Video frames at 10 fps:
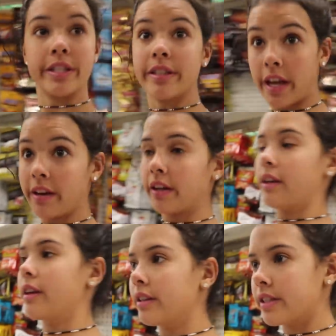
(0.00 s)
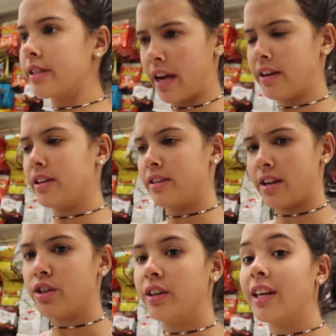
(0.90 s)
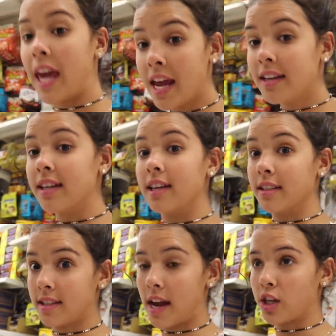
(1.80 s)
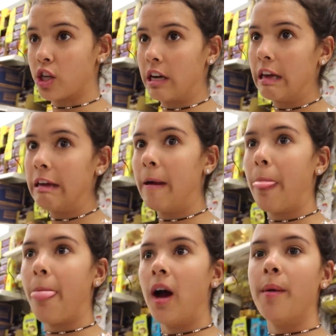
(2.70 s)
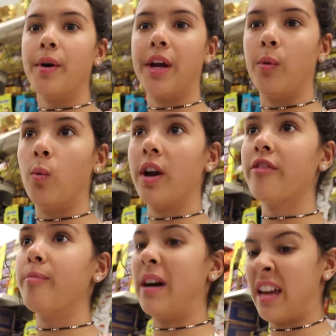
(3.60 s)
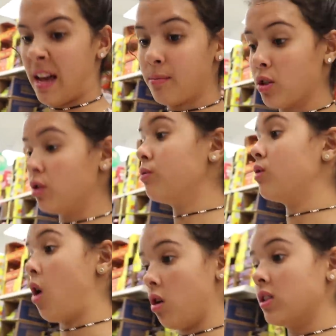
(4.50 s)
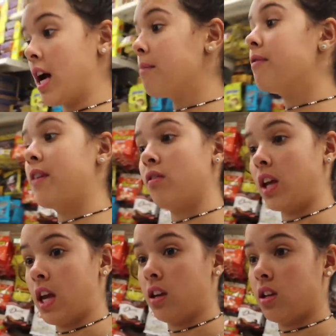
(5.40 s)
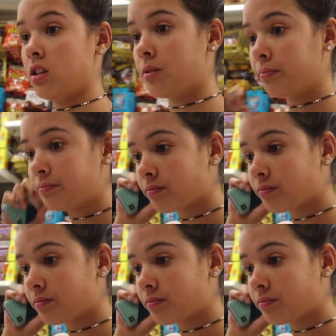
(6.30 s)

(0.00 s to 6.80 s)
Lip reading: the candy section. Okay, one of my absolute all-time favorite candies